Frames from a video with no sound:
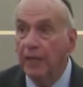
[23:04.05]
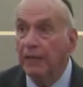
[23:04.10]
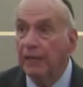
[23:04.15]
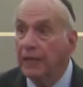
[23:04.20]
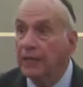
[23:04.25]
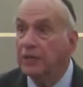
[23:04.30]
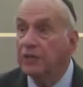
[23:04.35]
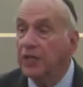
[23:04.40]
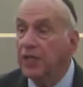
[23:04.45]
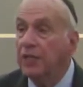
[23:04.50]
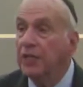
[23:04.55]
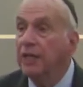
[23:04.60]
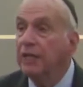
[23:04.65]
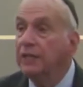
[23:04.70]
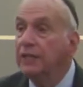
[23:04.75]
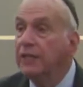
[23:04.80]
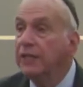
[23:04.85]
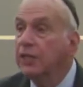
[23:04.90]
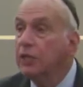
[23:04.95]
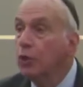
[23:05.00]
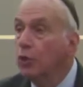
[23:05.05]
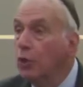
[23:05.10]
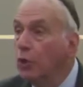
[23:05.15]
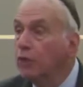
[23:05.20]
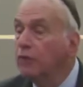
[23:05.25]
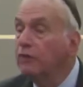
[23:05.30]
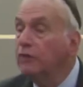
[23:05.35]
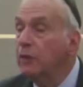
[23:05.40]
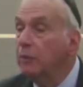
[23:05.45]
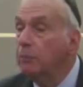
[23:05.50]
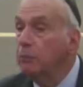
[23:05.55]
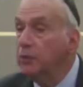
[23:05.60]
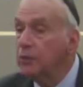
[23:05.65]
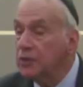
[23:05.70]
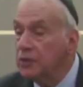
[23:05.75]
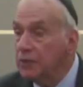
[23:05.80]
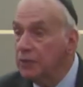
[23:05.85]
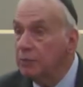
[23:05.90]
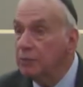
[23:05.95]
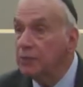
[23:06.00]
let us say, nearly all of the
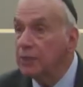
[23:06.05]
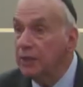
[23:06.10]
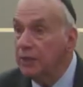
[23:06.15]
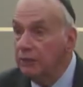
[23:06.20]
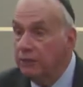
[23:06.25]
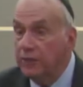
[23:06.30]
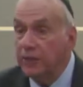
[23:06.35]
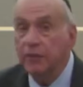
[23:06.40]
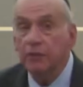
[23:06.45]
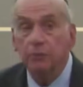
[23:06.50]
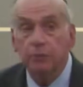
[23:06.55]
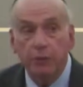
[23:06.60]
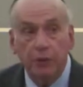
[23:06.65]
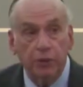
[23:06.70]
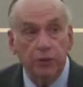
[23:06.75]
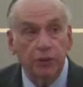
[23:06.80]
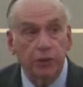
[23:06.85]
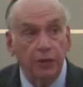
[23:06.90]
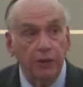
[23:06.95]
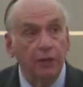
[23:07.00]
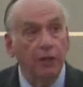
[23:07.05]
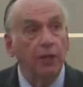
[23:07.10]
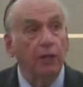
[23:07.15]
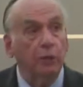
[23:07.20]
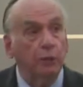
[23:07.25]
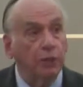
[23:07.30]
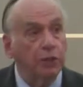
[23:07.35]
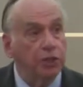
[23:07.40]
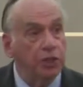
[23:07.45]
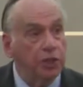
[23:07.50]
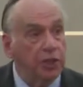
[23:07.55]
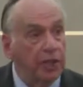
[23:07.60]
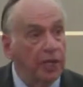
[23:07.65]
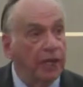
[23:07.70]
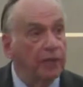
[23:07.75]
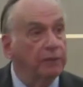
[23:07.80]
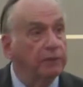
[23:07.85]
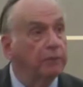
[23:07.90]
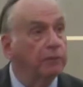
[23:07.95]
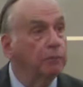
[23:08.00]
Muslims living in Persia were
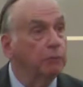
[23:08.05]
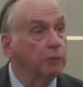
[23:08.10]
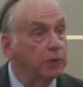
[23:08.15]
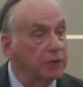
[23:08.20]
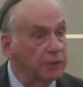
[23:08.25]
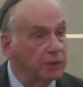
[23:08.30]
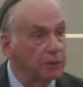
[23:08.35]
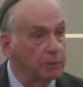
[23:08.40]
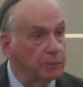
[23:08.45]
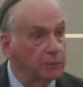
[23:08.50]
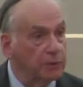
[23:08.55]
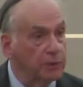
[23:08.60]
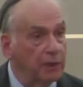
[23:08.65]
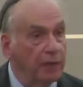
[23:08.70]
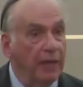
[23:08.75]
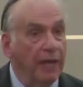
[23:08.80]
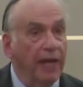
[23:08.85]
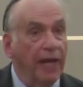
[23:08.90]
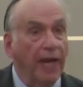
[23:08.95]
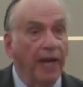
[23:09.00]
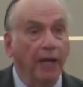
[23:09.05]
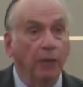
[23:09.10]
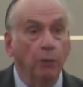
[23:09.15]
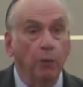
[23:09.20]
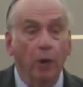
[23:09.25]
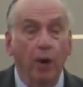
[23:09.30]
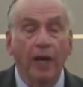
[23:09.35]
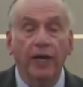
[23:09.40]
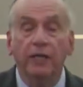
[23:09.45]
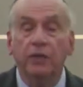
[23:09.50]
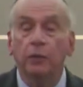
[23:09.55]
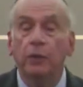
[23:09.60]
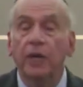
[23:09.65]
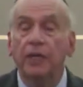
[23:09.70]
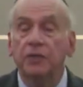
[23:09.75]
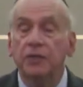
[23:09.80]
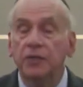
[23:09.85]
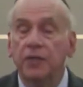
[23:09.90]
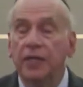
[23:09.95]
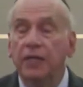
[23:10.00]
Shiite Muslims. And why do
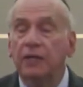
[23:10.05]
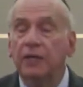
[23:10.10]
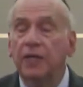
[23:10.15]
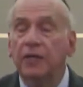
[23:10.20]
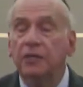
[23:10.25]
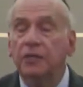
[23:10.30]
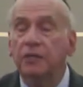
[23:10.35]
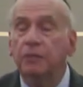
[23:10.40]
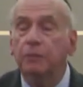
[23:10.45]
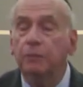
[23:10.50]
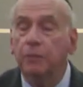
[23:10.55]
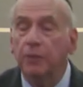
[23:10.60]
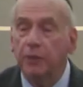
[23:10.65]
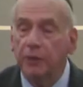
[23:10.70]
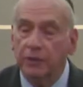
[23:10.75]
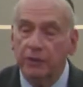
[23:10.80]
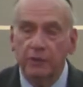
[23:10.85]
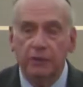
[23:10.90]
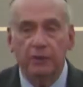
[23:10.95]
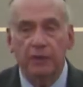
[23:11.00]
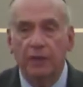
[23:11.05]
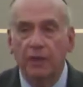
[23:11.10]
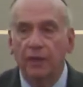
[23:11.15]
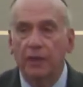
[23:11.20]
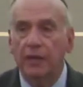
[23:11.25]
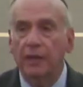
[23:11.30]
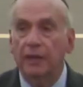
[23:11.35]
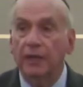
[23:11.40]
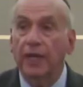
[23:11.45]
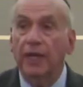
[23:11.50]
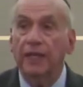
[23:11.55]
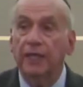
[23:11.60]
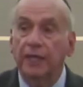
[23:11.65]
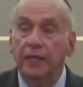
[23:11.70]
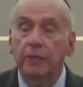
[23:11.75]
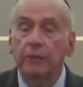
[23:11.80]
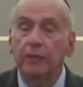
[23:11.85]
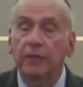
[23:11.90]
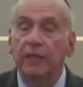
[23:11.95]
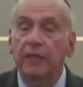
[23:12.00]
I say that's important? Now,
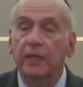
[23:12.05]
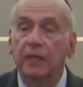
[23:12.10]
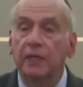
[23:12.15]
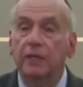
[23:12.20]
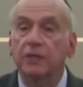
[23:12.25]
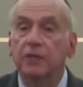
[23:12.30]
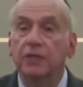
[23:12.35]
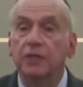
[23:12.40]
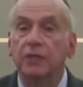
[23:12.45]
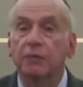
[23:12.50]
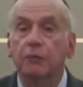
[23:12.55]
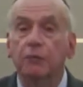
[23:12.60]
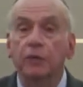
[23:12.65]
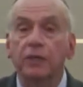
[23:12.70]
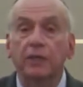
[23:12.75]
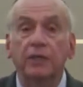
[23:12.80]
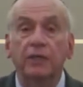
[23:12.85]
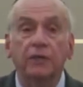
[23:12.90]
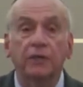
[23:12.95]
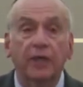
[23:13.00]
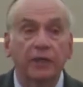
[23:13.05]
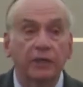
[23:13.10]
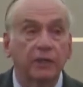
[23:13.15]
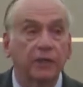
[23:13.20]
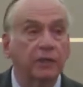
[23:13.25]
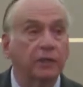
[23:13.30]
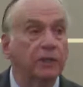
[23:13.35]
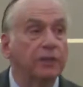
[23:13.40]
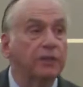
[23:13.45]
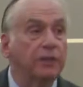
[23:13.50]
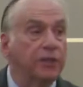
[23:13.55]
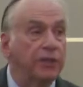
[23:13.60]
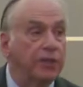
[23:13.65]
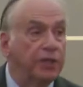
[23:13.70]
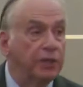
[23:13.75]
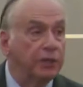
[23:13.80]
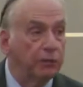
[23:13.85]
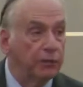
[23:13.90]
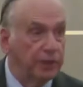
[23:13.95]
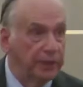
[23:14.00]
here we get into some really technical
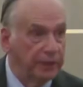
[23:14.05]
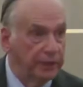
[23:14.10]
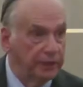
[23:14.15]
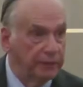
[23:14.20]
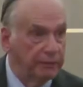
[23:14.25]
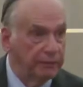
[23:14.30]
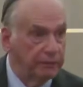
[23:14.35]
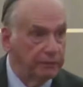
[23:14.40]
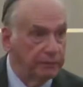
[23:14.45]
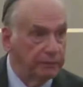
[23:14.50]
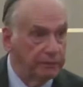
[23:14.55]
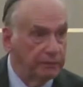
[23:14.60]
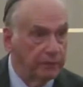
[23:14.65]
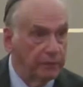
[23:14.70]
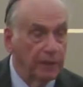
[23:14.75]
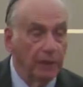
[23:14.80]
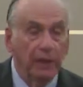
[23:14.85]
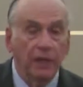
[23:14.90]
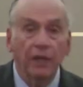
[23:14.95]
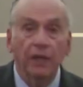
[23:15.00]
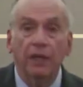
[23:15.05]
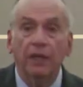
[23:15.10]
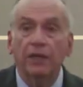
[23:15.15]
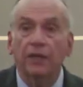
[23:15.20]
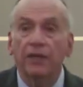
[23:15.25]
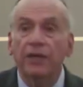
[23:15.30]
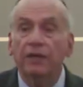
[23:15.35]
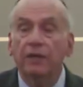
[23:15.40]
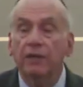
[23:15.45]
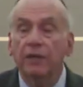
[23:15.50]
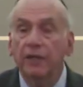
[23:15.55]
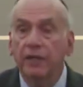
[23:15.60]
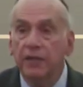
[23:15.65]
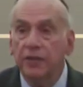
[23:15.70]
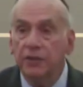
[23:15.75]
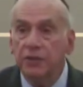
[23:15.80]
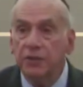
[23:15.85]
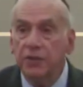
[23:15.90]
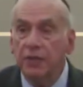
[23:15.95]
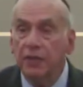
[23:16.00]
nitty-gritty. There
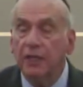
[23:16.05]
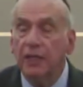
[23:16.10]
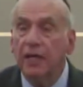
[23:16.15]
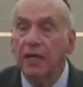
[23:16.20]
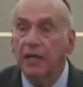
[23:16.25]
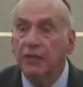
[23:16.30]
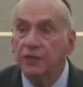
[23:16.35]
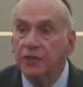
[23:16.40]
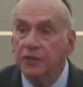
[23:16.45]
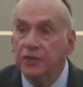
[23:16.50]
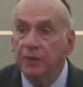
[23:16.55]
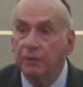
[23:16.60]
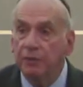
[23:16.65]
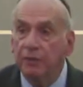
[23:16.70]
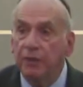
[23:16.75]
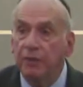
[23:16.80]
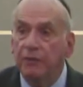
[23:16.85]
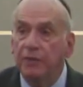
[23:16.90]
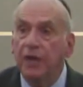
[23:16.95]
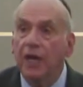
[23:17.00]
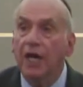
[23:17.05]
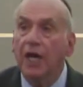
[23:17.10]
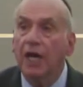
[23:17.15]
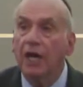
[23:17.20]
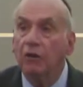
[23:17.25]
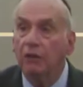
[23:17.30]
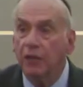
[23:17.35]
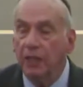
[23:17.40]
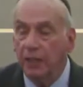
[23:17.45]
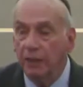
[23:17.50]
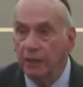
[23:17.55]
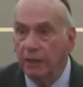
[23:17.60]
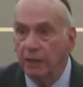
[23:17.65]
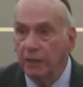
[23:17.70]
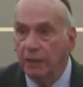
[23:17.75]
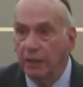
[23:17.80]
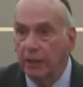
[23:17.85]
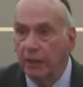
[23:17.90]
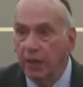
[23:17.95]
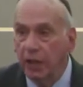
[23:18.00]
is a concept of Tahara
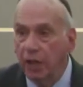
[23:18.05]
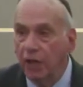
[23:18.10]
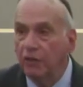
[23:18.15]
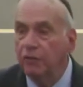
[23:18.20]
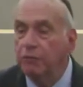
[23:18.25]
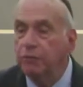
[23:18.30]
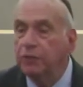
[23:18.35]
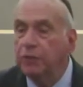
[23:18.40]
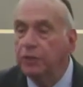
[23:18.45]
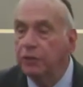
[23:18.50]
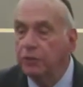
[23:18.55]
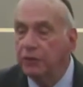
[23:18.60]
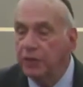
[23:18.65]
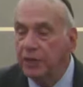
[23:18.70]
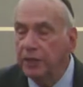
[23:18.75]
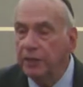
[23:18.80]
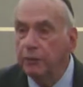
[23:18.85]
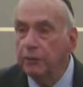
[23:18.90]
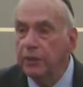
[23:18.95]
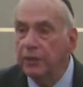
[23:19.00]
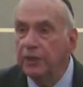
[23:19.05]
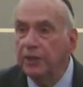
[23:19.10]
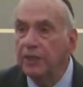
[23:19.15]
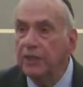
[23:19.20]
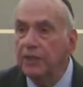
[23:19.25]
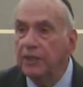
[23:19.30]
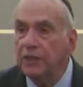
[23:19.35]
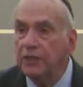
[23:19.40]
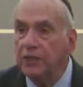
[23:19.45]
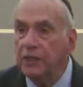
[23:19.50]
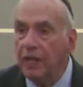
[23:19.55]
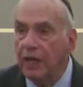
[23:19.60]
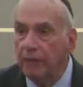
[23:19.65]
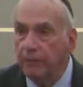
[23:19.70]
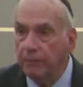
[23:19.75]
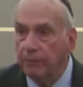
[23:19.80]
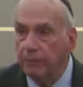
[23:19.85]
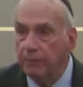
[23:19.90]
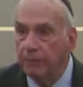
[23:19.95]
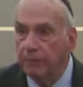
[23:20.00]
of purity within Islam.